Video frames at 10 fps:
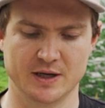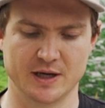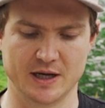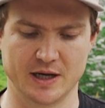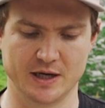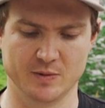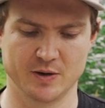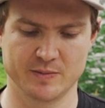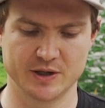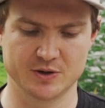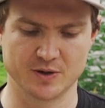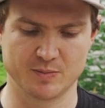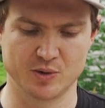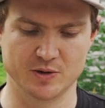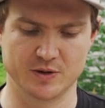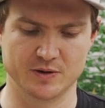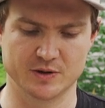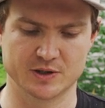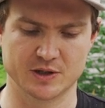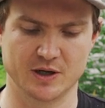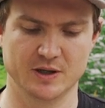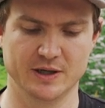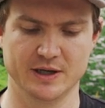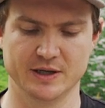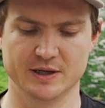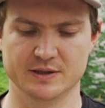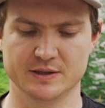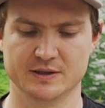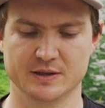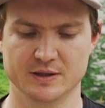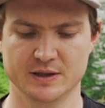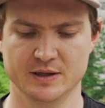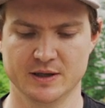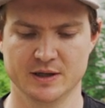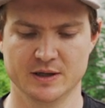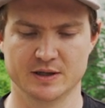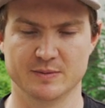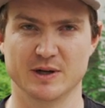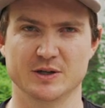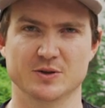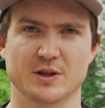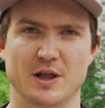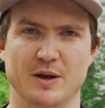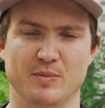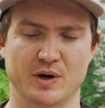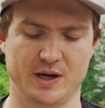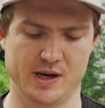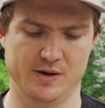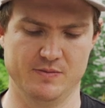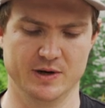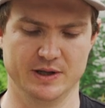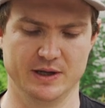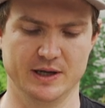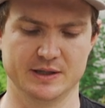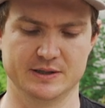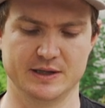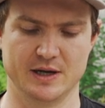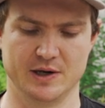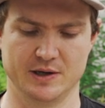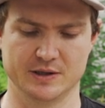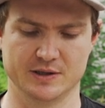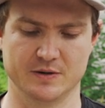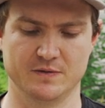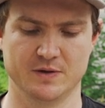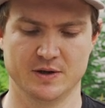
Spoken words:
And you want to make sure you pull it slowly and consistently to make sure that braid really gets down on itself.